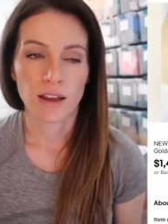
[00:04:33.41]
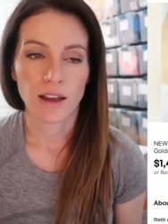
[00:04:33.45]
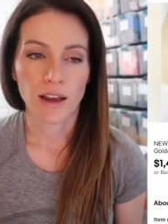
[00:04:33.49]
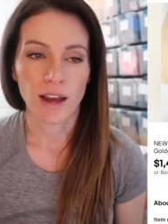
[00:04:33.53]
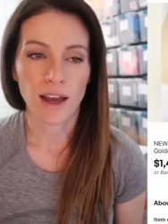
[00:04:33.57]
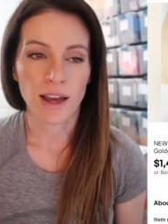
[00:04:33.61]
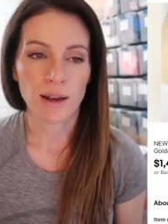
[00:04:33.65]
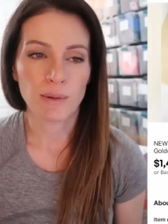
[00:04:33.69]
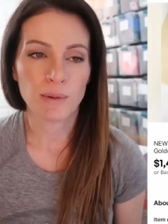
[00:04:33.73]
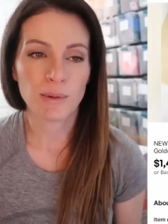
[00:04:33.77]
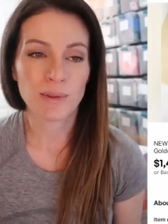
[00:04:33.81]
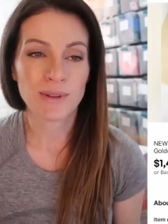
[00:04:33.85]

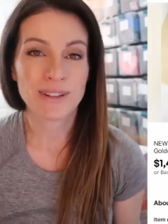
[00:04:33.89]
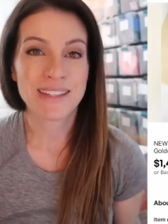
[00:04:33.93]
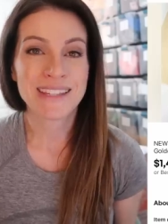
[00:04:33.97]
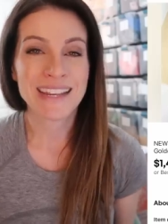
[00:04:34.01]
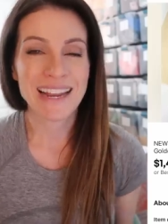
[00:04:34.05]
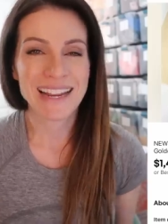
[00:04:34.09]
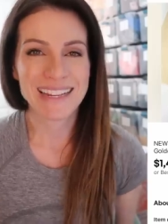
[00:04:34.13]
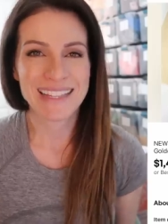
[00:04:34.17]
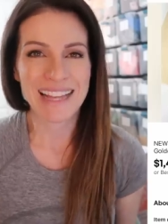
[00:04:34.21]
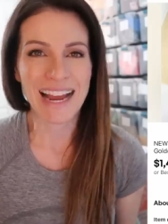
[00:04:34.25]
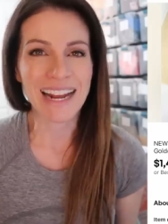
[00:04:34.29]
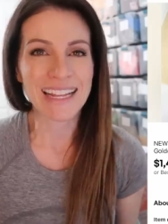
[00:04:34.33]
I won't
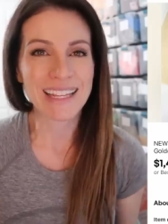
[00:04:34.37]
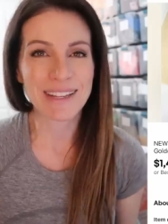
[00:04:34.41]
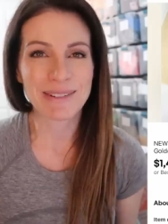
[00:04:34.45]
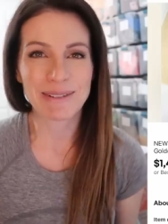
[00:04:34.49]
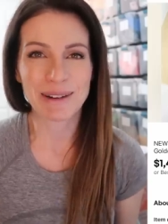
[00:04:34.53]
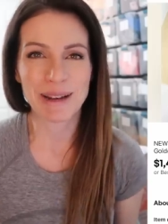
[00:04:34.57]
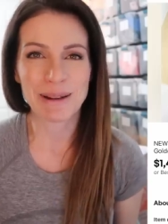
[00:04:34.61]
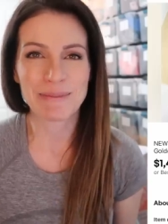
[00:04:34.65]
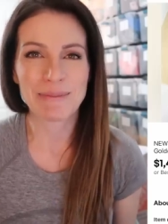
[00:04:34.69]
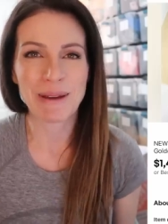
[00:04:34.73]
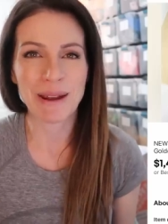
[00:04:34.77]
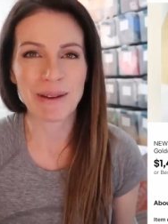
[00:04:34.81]
say exactly
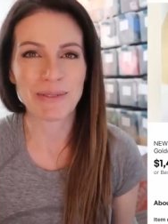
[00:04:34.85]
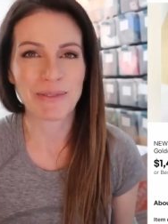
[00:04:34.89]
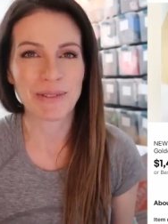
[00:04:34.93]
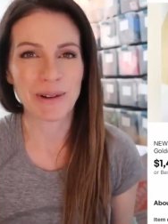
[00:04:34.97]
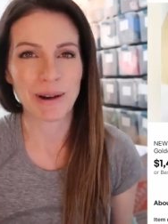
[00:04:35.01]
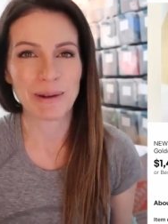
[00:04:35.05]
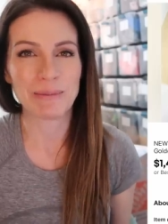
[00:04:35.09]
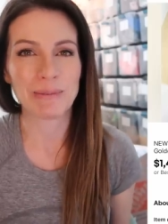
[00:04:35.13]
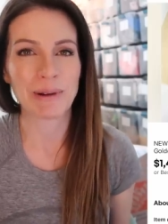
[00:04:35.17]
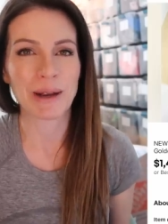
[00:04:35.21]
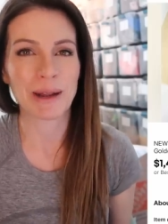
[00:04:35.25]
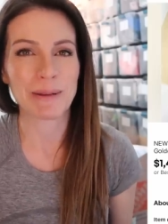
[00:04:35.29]
what I paid for
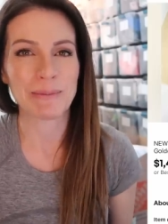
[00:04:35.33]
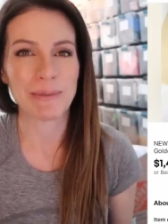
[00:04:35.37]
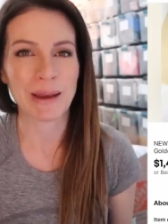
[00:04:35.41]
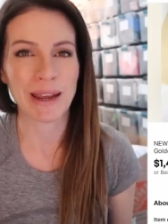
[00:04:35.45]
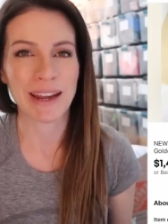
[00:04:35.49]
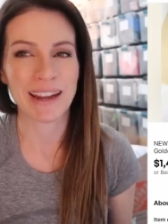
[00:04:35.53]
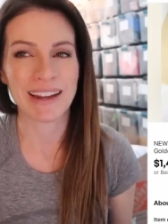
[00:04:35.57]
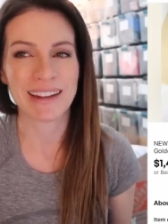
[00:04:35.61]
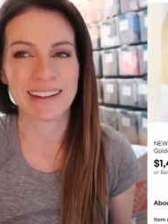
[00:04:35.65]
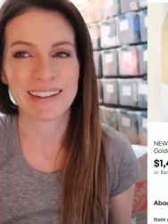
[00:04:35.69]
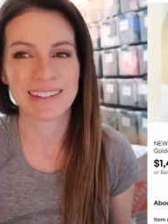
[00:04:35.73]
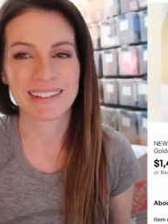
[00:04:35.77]
it, but I
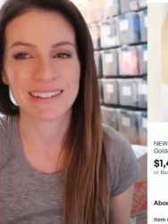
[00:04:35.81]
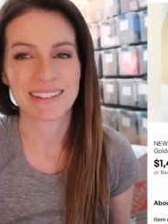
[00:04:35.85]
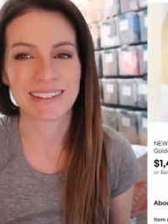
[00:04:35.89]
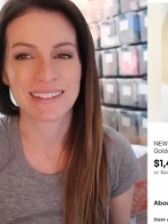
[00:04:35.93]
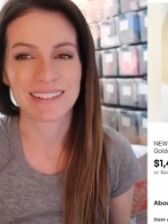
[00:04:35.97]
paid